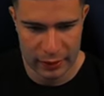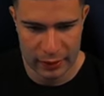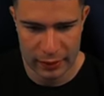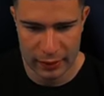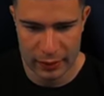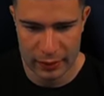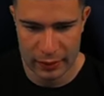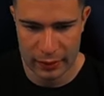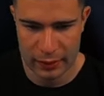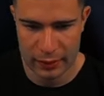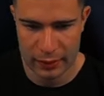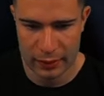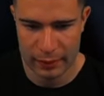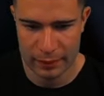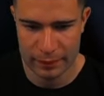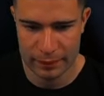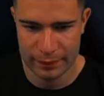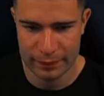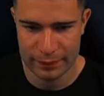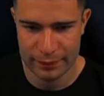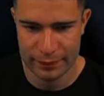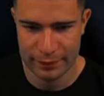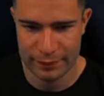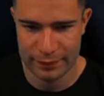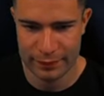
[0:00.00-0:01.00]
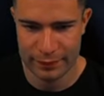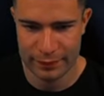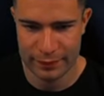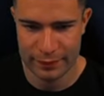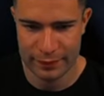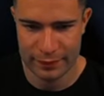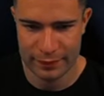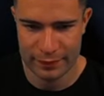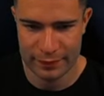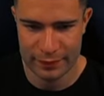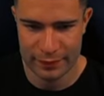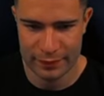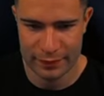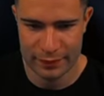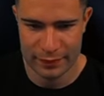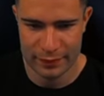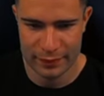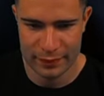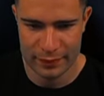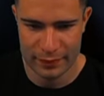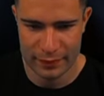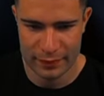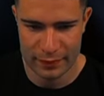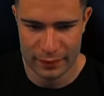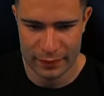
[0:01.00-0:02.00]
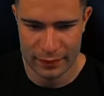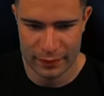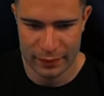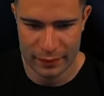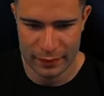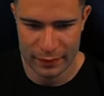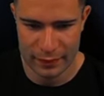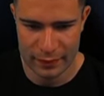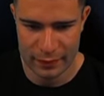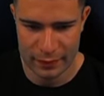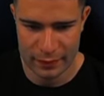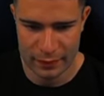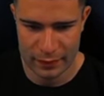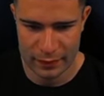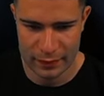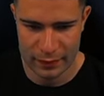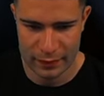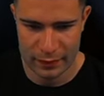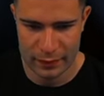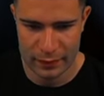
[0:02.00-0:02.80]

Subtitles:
Nobody speaks.